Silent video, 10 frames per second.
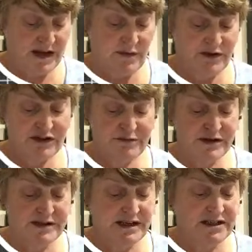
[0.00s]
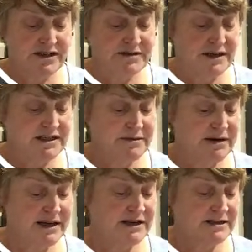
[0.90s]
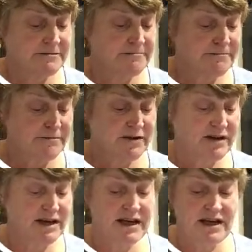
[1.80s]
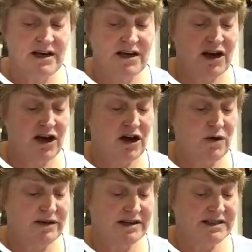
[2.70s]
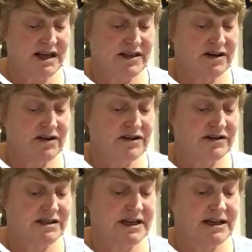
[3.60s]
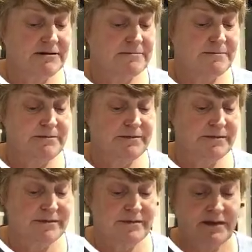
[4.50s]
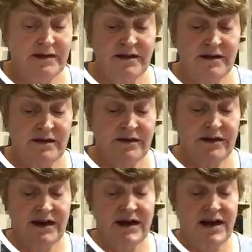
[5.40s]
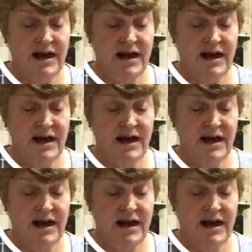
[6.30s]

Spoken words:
and we just press it into place. Okay, hold that together nicely. Okay,